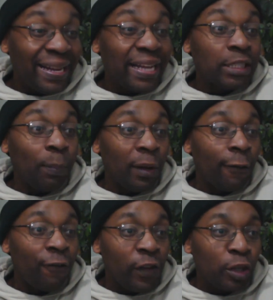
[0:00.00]
is
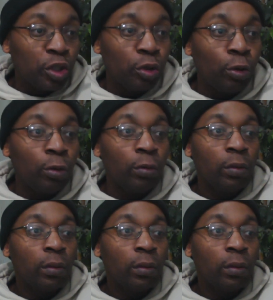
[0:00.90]
beneficial